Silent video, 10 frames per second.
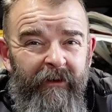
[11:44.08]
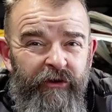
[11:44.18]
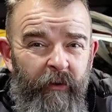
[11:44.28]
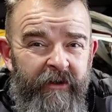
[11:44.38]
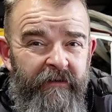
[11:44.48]

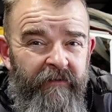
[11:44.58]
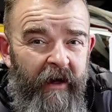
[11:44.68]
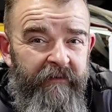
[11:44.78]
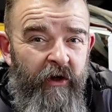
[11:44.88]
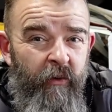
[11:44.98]

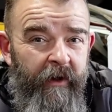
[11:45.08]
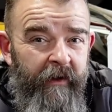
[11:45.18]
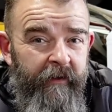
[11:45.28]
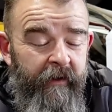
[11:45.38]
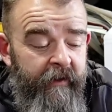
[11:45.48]
25 quid, I
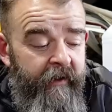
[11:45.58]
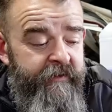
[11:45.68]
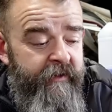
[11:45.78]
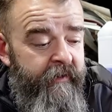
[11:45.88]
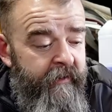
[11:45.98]
think it
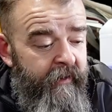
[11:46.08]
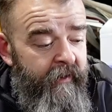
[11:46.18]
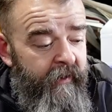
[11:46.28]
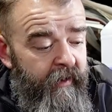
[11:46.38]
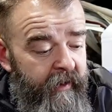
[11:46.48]
is.
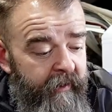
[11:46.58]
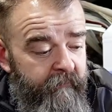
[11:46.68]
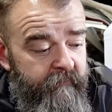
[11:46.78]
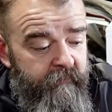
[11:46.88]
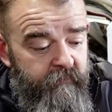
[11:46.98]
So
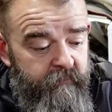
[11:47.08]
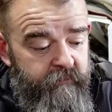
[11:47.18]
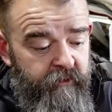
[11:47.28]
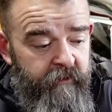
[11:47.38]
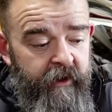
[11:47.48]
I'm
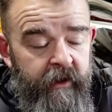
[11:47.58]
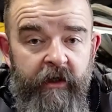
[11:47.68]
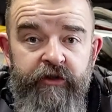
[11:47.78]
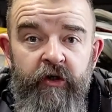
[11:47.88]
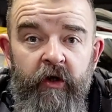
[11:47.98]
going to get
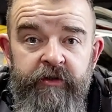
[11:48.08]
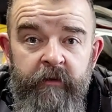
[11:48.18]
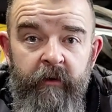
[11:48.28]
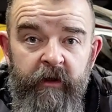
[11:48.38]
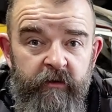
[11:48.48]
that
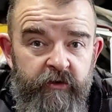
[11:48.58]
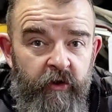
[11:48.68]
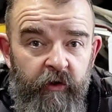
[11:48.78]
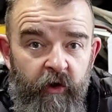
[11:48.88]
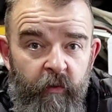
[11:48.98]
sorted, but I just
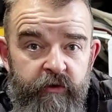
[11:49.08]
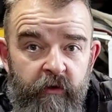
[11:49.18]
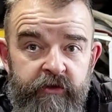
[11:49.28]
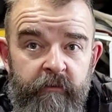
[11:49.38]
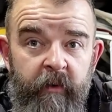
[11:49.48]
don't know which
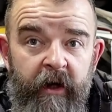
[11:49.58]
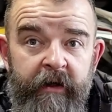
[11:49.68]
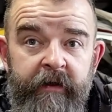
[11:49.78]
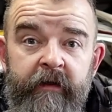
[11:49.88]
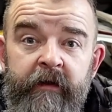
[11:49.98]
one to
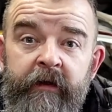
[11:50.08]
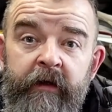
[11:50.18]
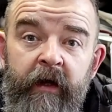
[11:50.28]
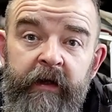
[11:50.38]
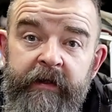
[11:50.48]
buy.
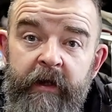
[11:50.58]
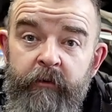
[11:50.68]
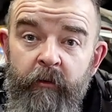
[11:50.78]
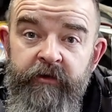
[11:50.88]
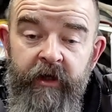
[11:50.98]
I'll keep
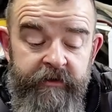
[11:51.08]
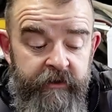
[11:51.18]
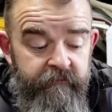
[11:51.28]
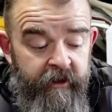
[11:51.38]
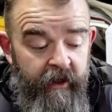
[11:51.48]
you
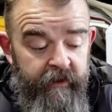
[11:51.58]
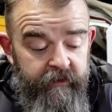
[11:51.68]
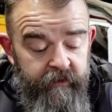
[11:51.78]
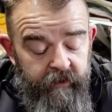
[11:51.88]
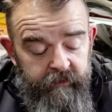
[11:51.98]
updated
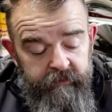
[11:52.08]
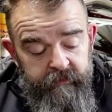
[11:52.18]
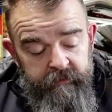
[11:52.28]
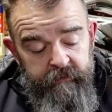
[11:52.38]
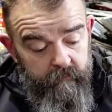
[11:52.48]
regarding that.
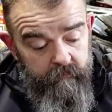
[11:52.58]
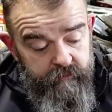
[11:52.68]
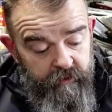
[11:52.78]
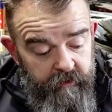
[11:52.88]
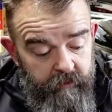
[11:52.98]

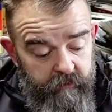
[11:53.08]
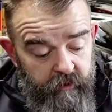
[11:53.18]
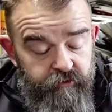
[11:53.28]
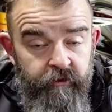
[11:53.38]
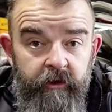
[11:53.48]
So the
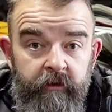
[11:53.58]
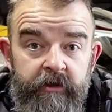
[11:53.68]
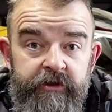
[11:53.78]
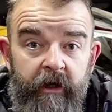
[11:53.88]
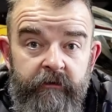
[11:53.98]
control
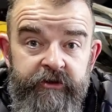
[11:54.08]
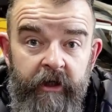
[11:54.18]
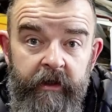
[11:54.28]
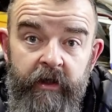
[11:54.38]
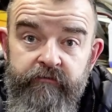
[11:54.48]
unit's now
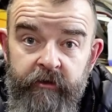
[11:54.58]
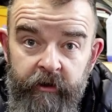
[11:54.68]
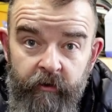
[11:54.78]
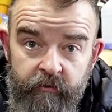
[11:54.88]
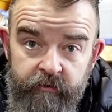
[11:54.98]
saying it's running
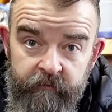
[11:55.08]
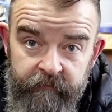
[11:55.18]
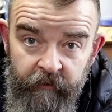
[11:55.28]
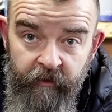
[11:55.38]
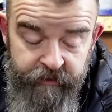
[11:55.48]
at
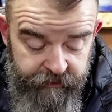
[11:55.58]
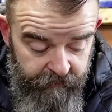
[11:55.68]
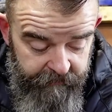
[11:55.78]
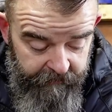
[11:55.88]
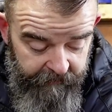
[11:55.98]

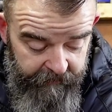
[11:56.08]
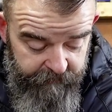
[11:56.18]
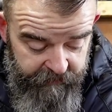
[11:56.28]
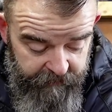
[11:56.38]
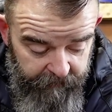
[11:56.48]
142 degrees,
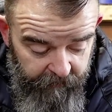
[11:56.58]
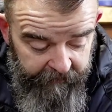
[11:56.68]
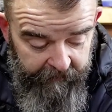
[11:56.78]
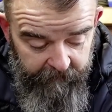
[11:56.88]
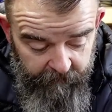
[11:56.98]
which is blowing
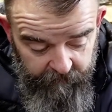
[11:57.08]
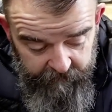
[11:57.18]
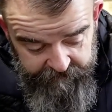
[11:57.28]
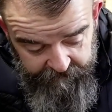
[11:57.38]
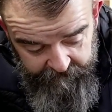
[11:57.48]
out hot
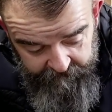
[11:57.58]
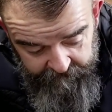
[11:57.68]
water,